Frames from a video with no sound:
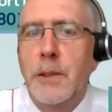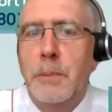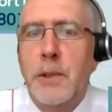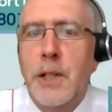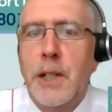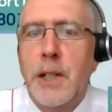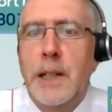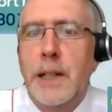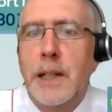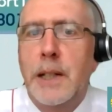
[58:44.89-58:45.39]

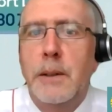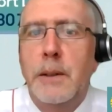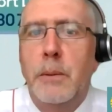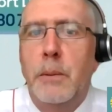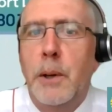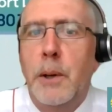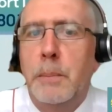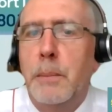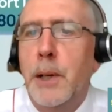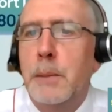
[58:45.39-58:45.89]
particularly
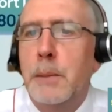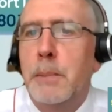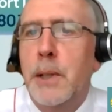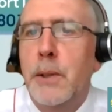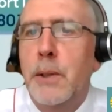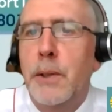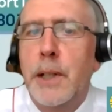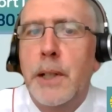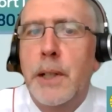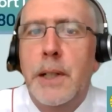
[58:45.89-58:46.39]
what might be
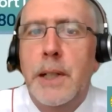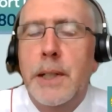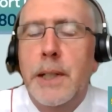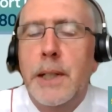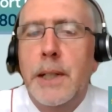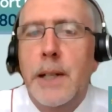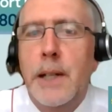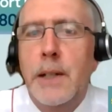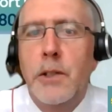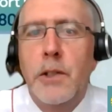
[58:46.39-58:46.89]
going on,
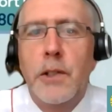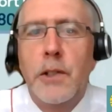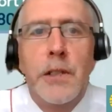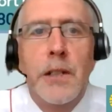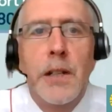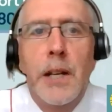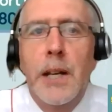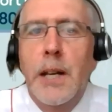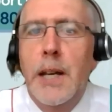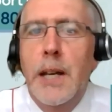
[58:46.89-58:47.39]
and
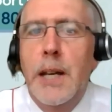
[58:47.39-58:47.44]
just